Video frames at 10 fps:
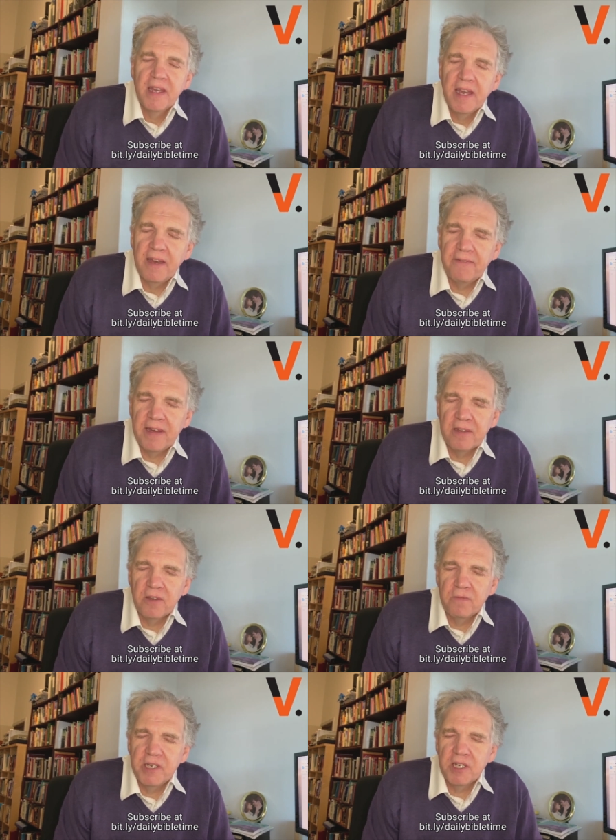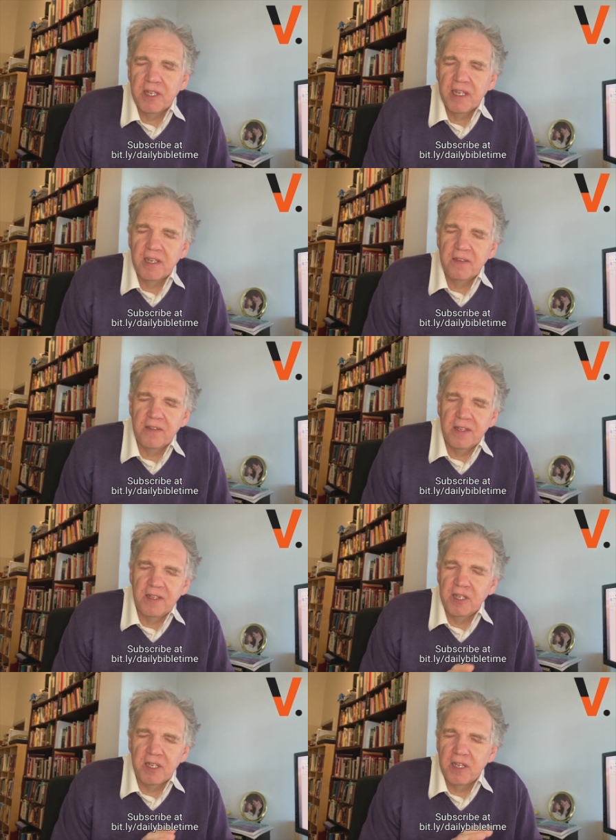Our Father God, we just thank you that
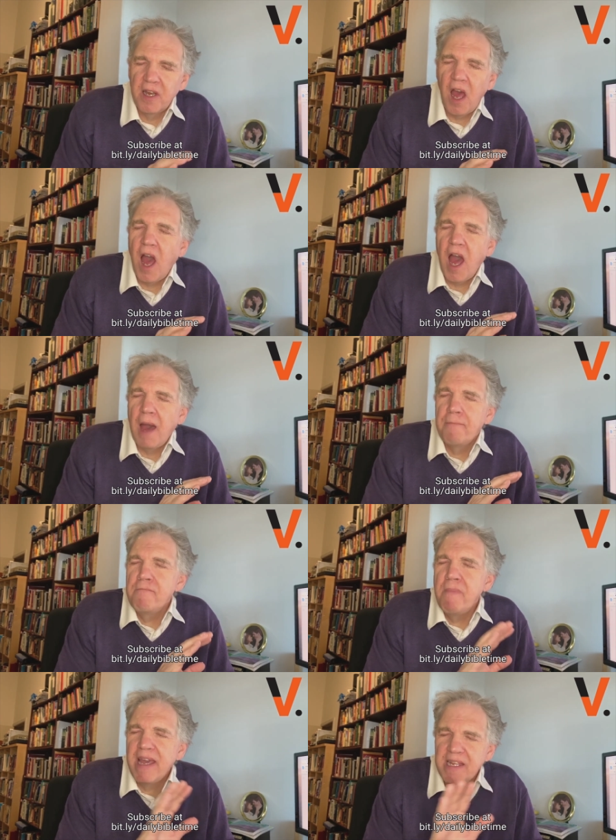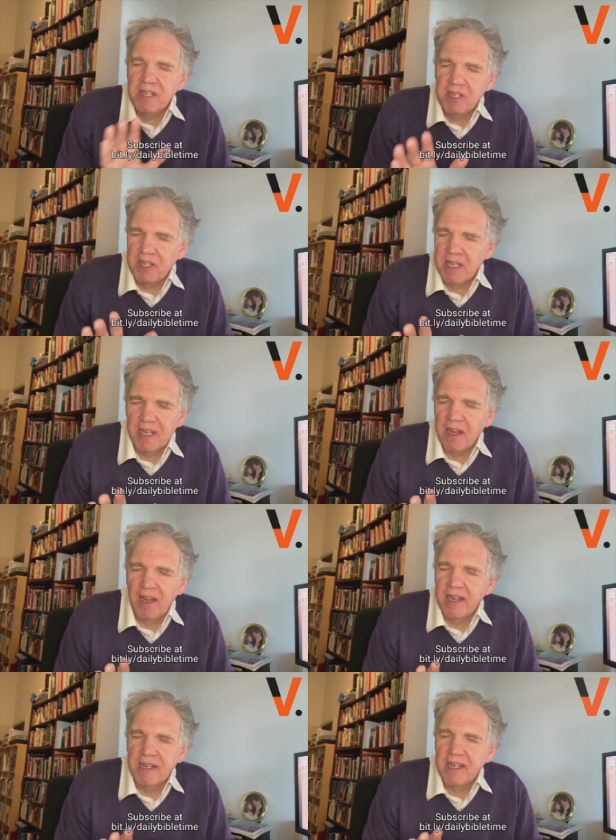this amazing
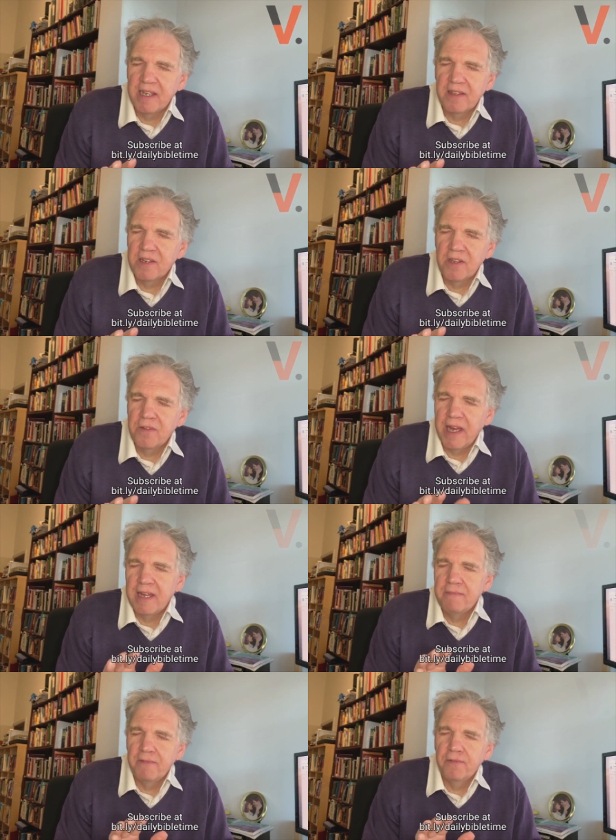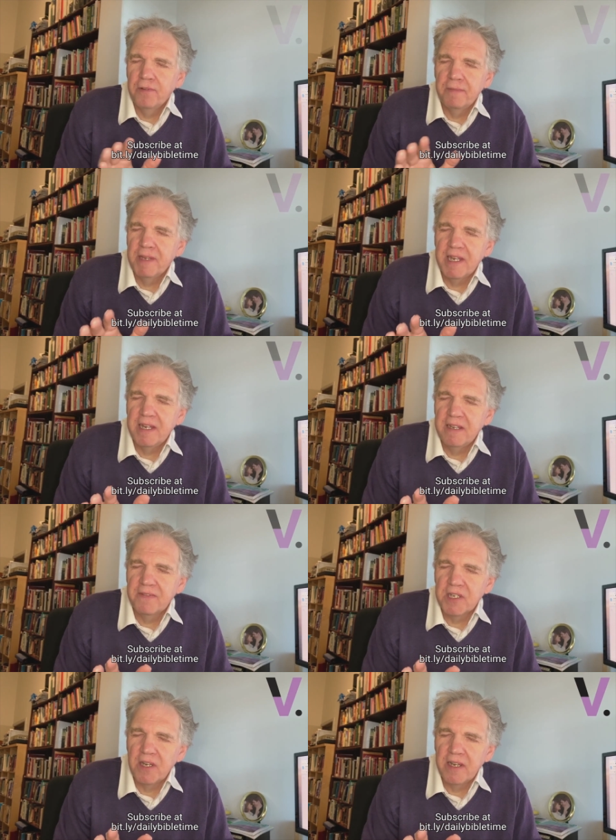idea that you had before the beginning
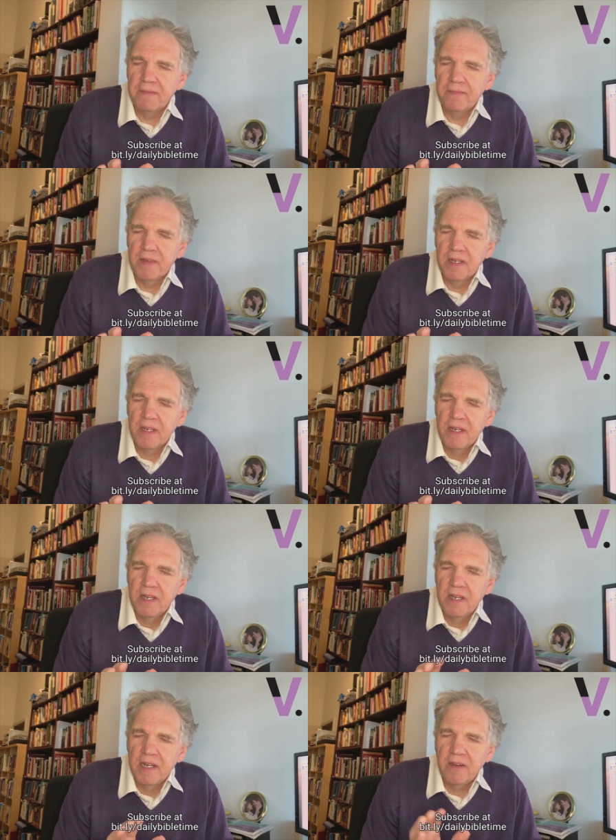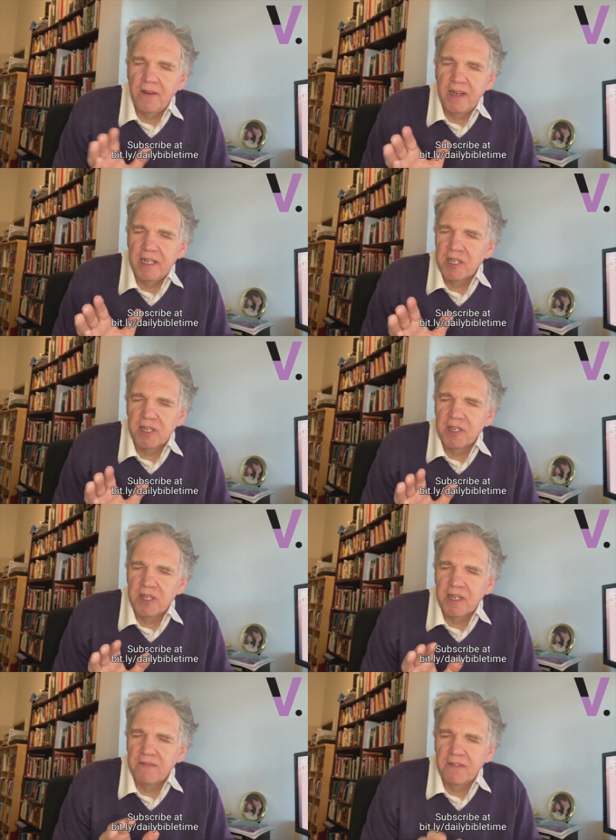of time, no eye has
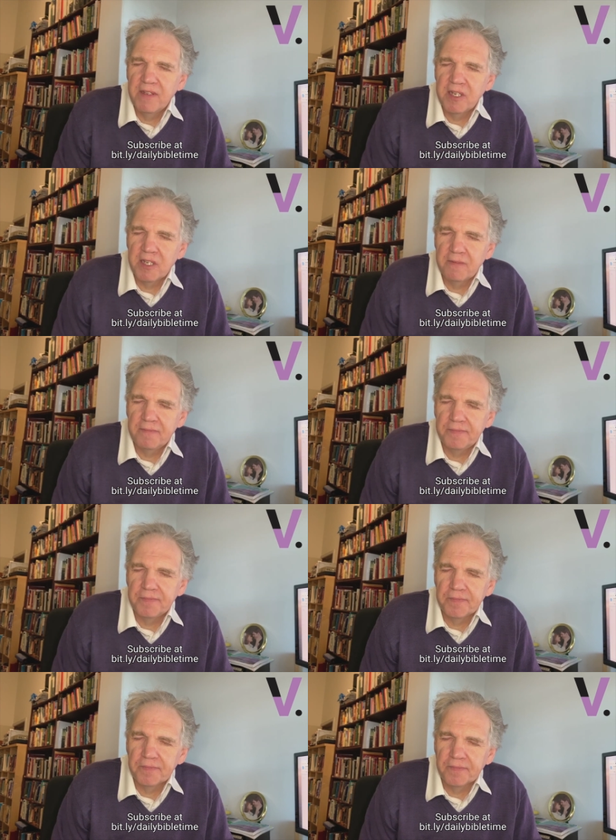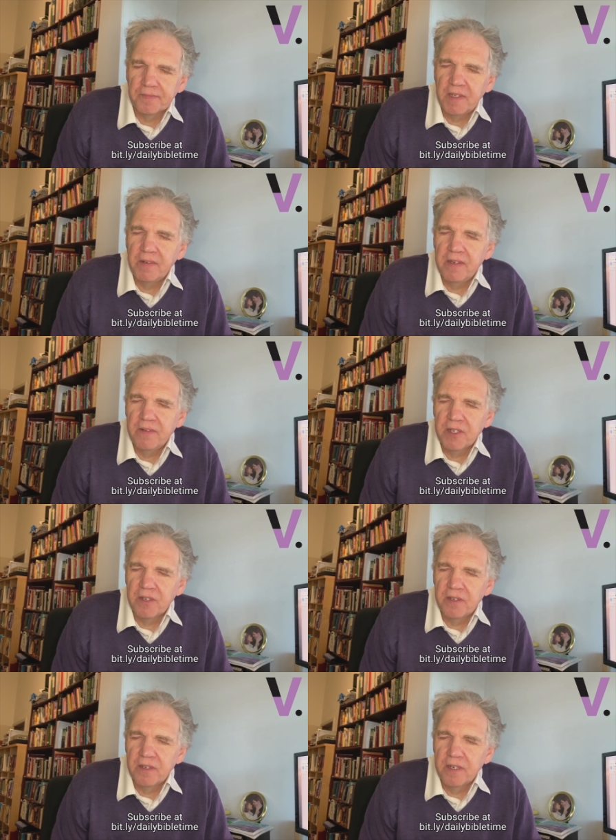conceived of this, no ear has
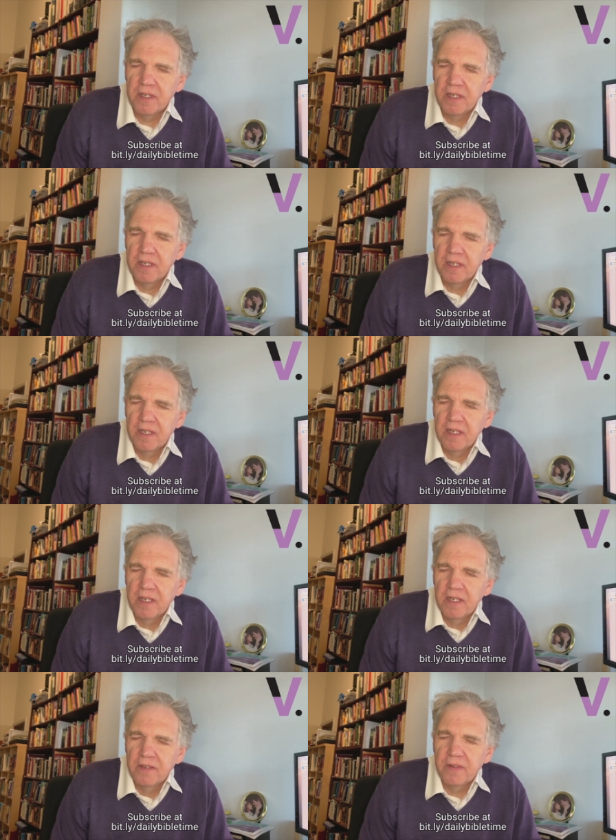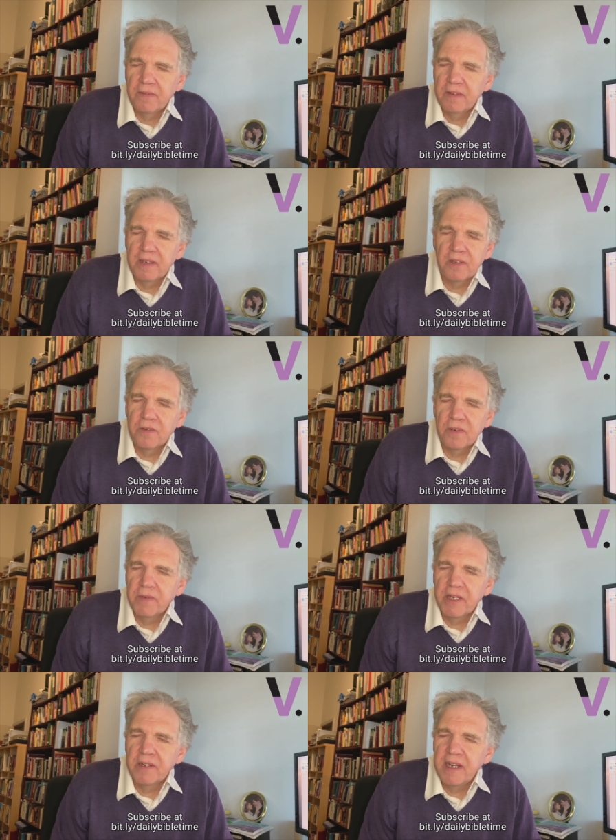heard,
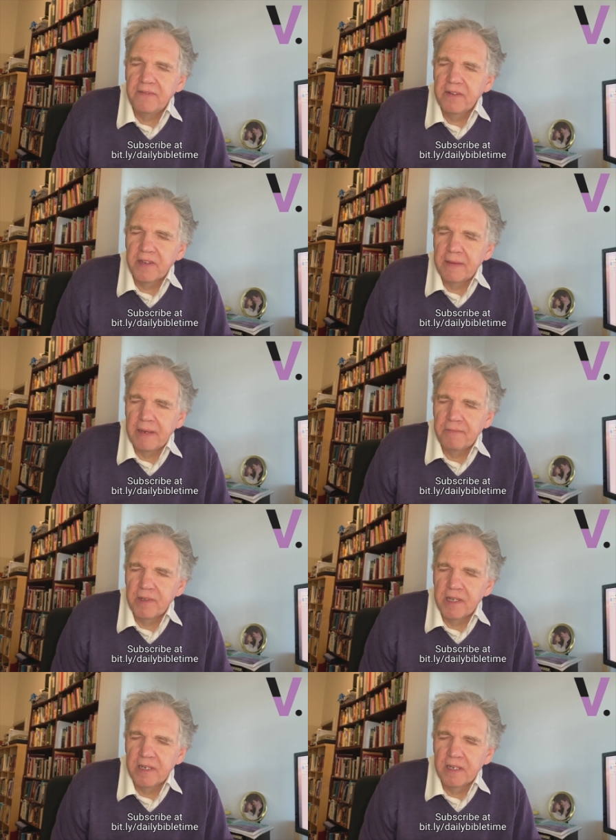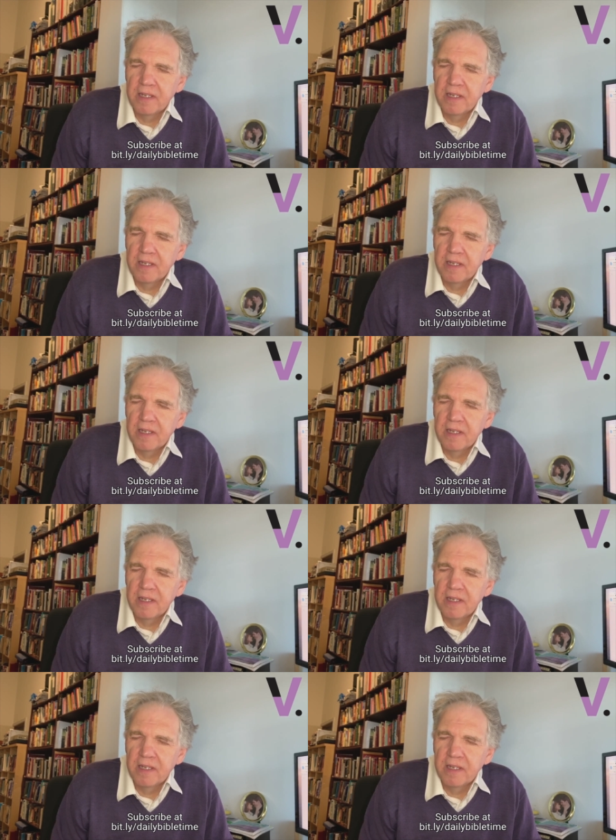we could never have come up with it,